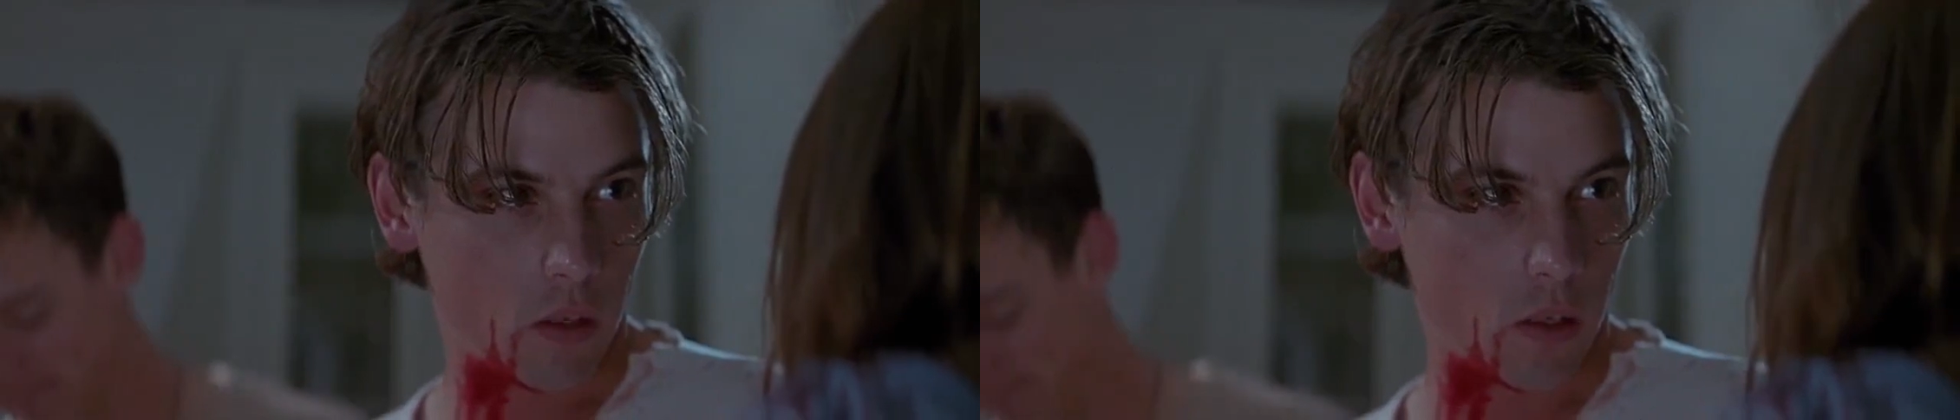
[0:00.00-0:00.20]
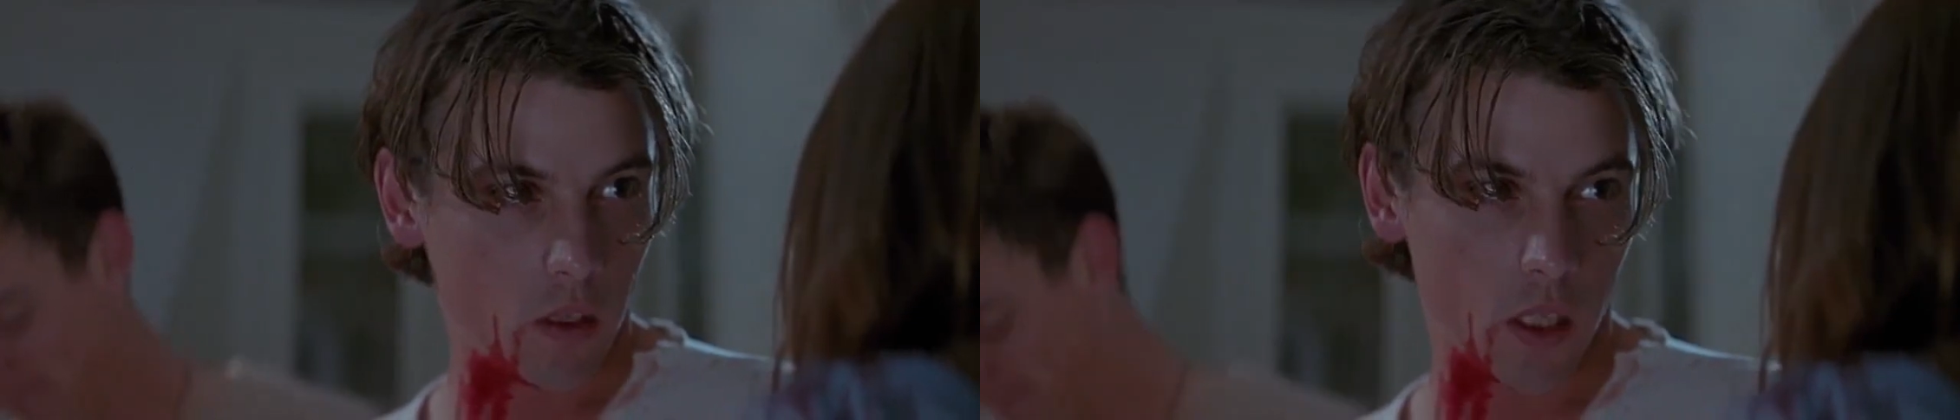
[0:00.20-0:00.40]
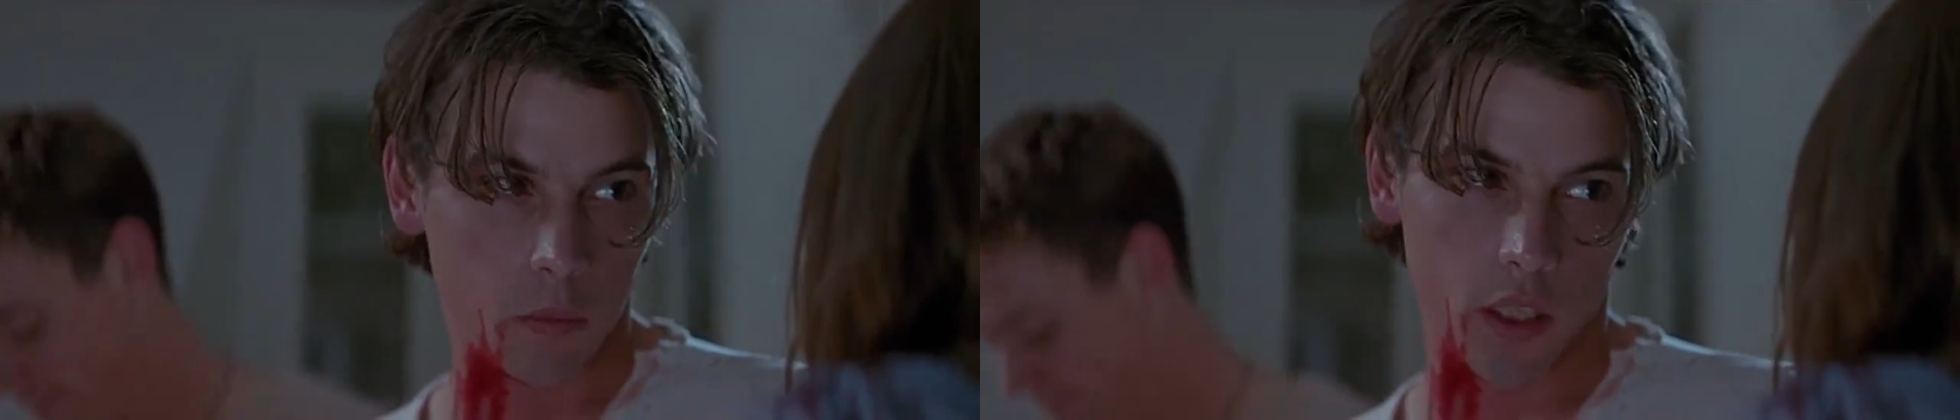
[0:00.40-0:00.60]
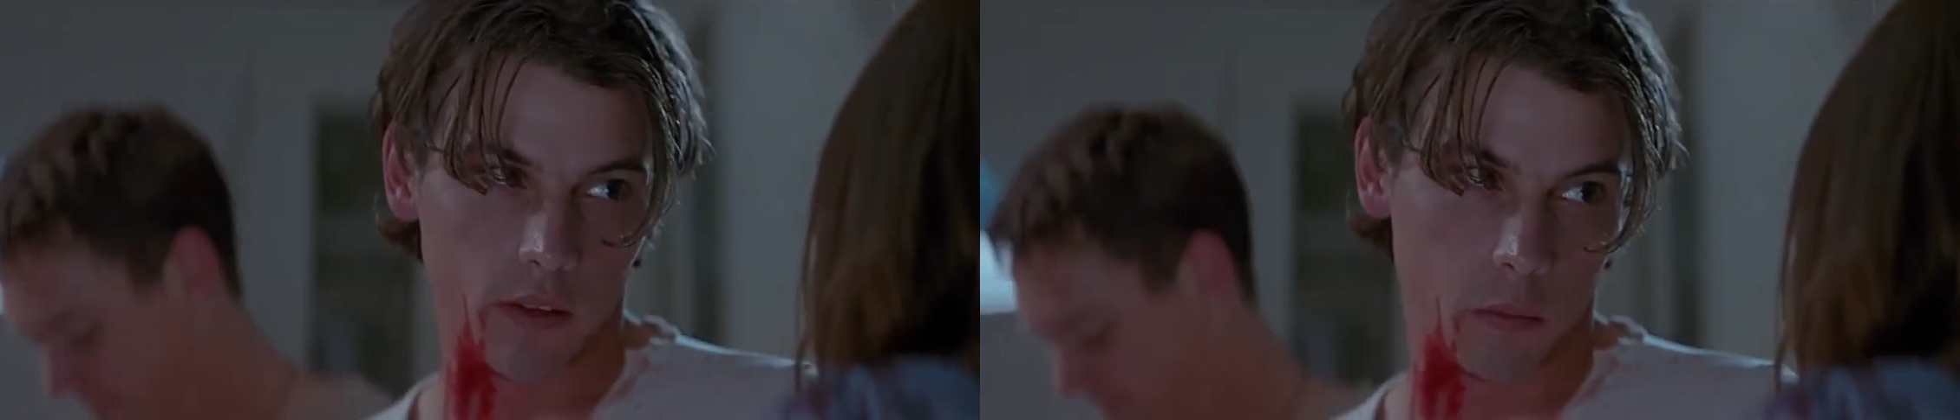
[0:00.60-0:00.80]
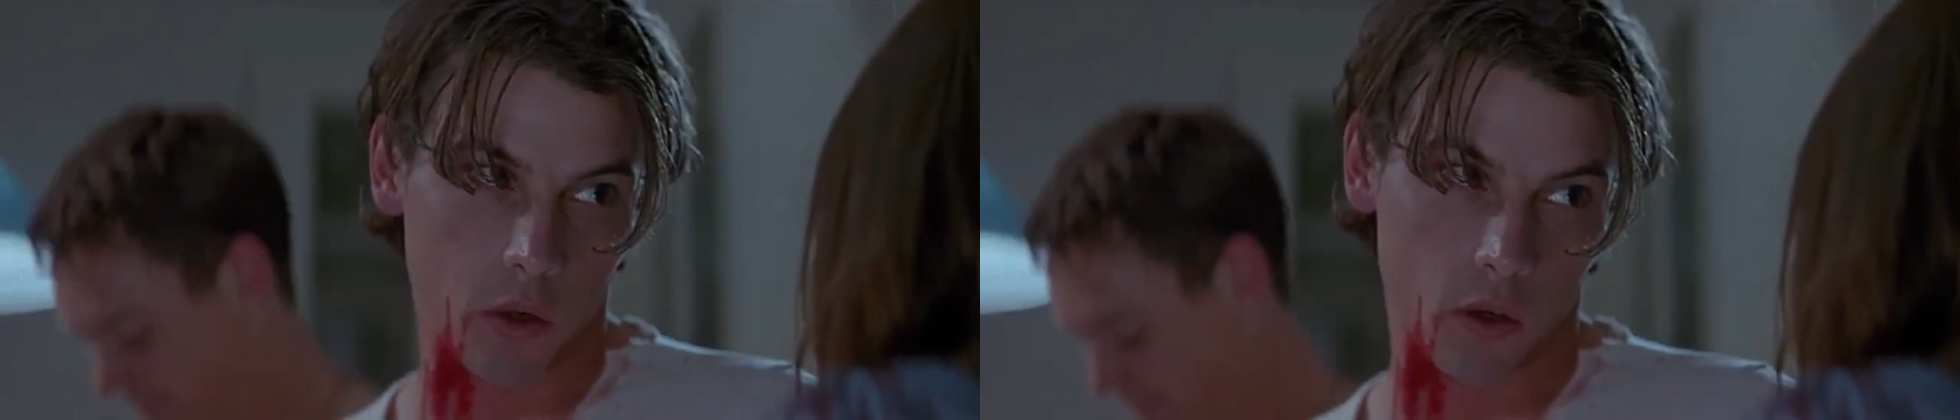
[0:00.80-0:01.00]
don't really believe
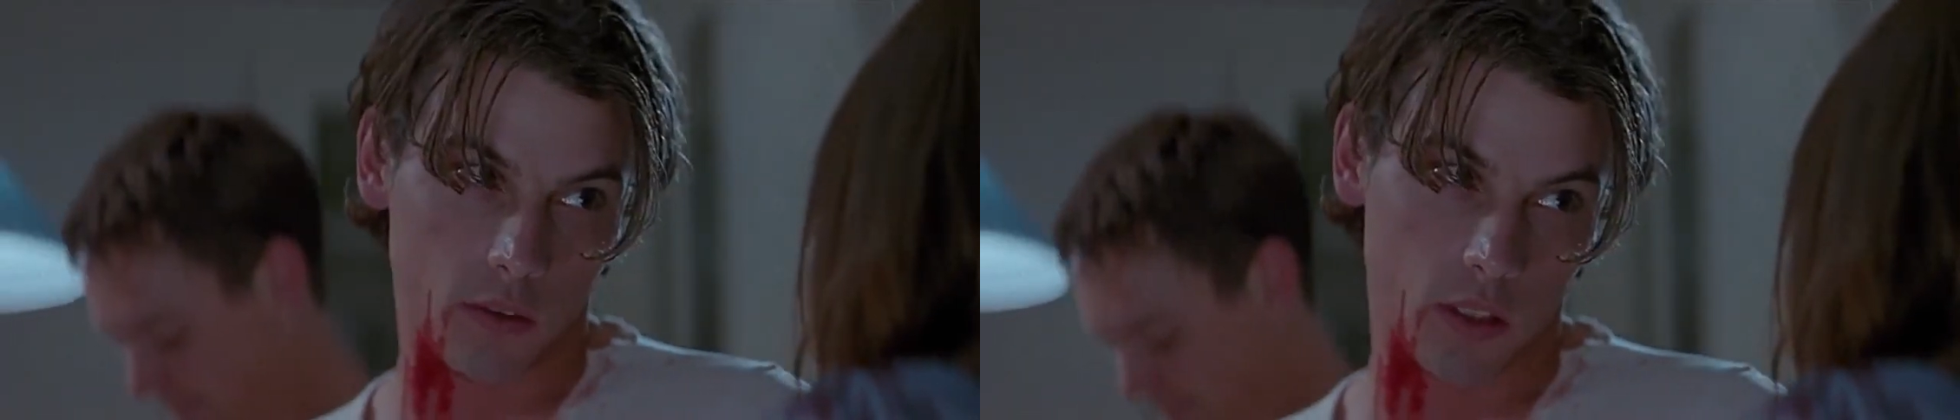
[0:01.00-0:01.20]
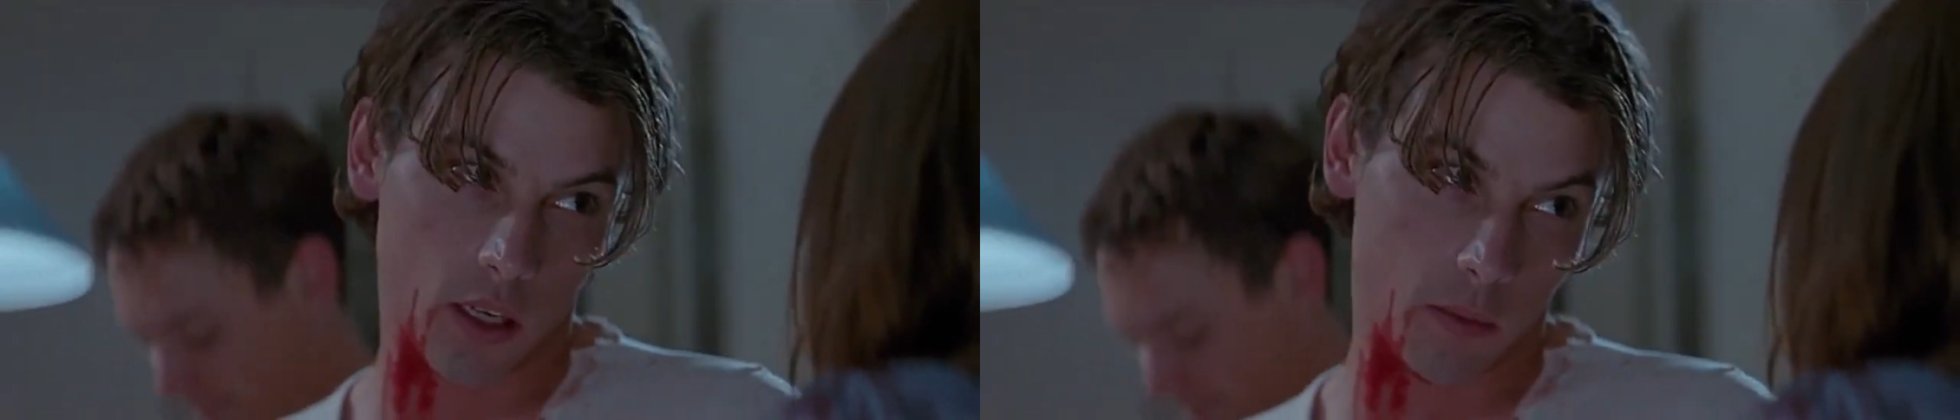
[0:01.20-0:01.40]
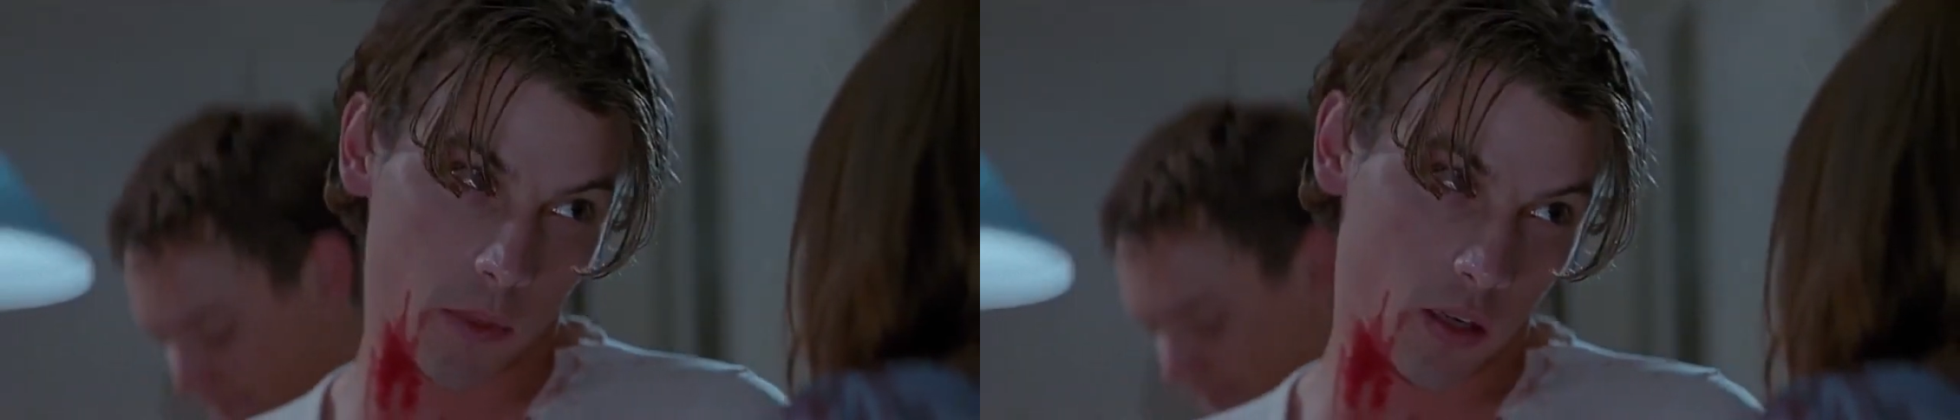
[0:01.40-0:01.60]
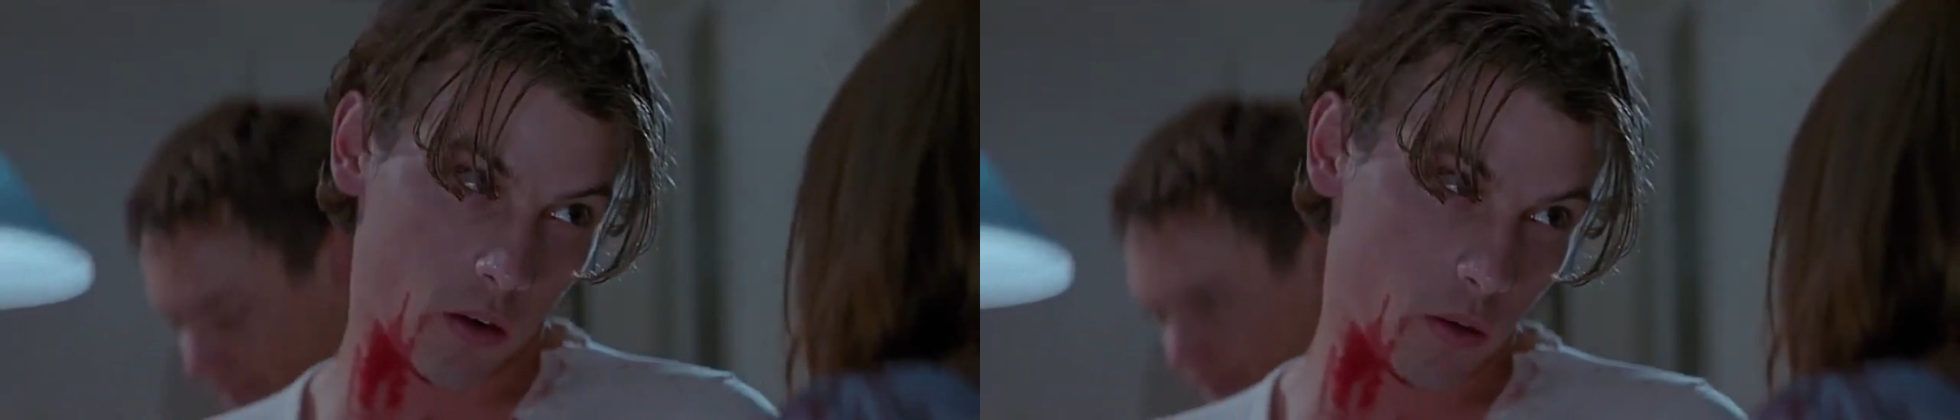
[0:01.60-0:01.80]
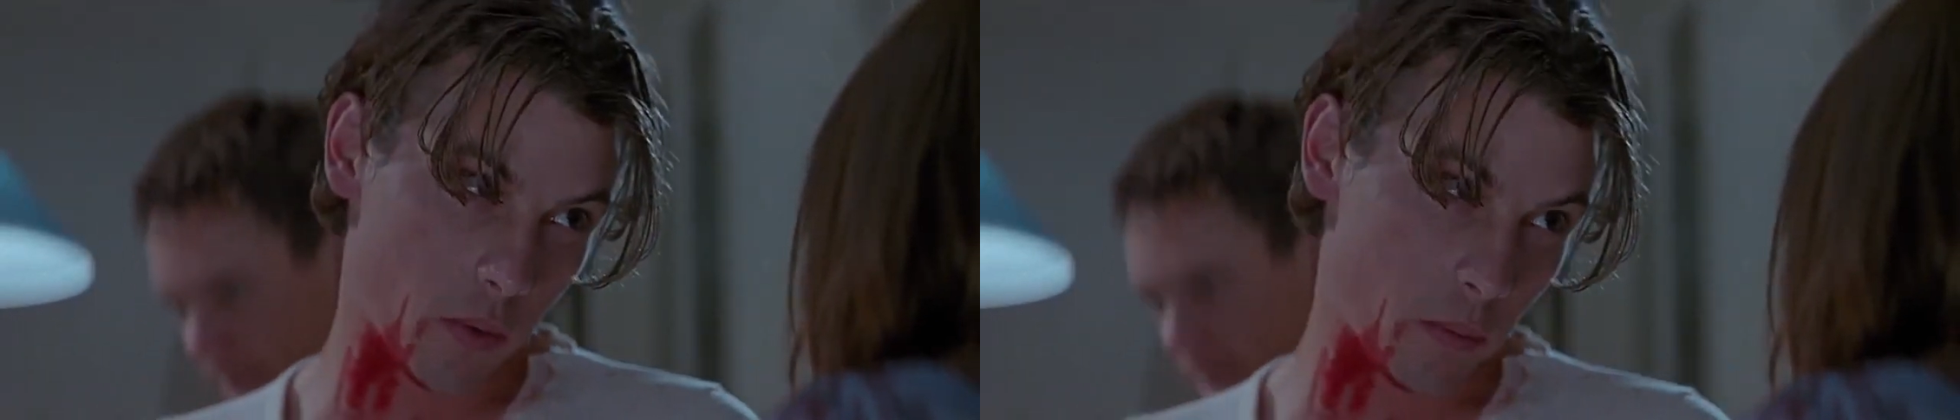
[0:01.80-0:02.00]
in motive, Sid. I mean, did
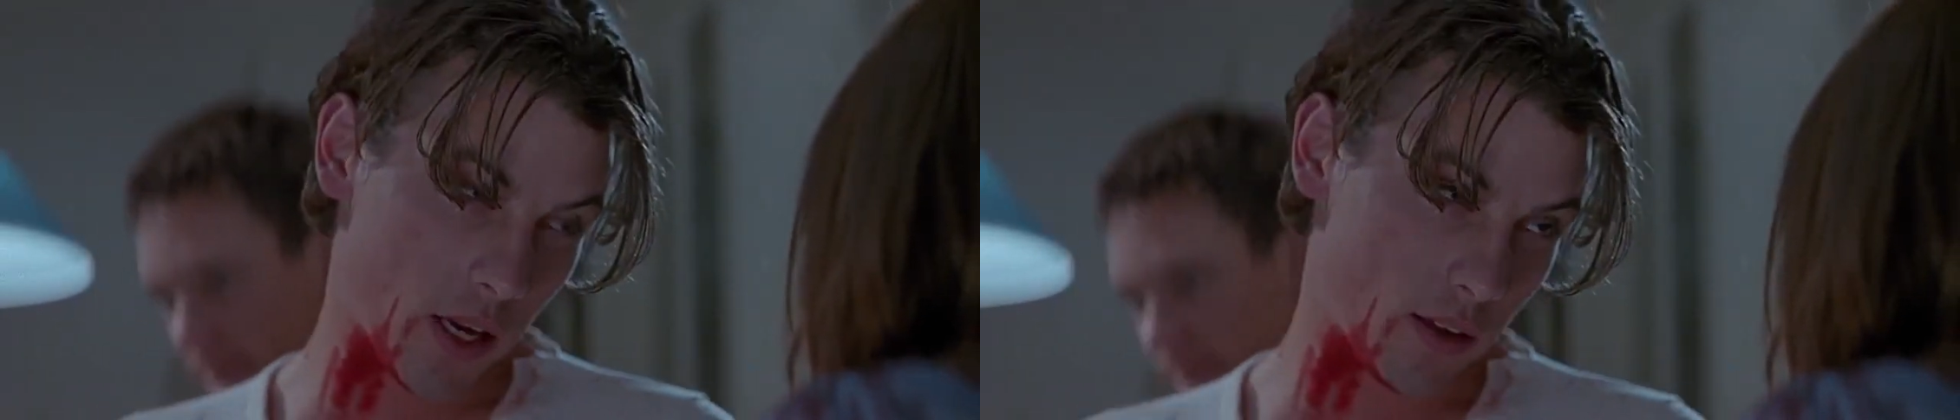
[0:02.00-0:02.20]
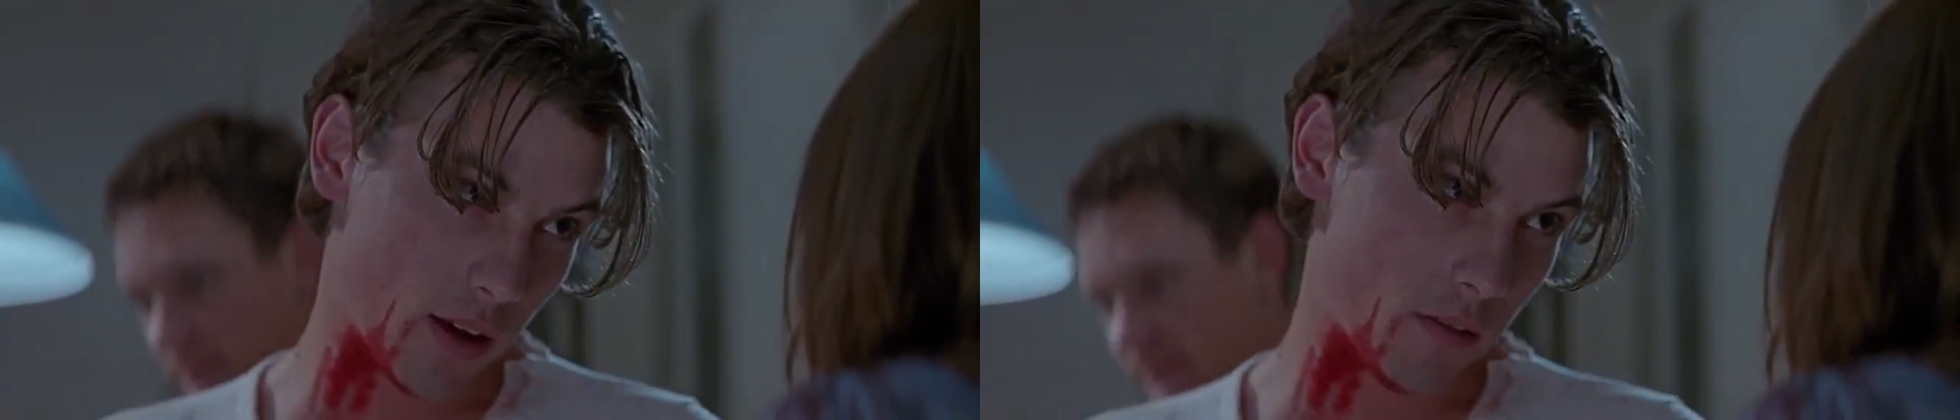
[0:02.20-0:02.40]
Norman Bates have a